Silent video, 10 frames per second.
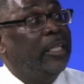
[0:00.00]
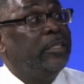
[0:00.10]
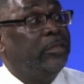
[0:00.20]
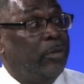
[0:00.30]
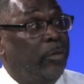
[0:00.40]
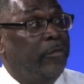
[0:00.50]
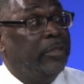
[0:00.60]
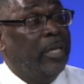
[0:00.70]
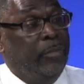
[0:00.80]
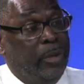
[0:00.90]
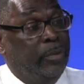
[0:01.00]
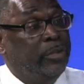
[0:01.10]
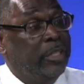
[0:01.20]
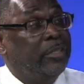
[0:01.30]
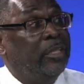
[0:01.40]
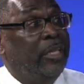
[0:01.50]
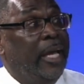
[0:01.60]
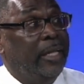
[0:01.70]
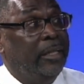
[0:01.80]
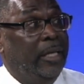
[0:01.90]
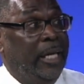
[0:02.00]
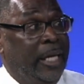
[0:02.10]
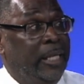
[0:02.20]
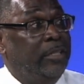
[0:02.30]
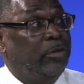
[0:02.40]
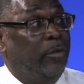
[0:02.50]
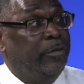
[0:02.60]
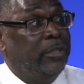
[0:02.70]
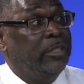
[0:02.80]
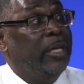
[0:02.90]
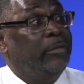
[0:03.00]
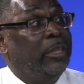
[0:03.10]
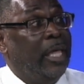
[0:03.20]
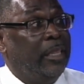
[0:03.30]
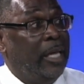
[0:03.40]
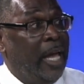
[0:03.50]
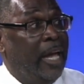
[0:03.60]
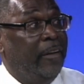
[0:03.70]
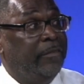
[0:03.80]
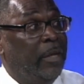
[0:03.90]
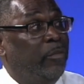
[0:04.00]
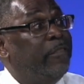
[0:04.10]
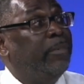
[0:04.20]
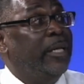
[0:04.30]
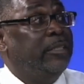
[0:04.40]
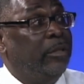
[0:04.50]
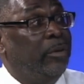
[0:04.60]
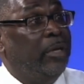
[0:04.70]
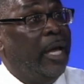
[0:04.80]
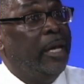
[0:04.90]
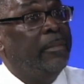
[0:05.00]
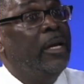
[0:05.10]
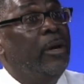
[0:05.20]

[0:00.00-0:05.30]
that service, and we will disconnect any services that they have that we've placed in their name,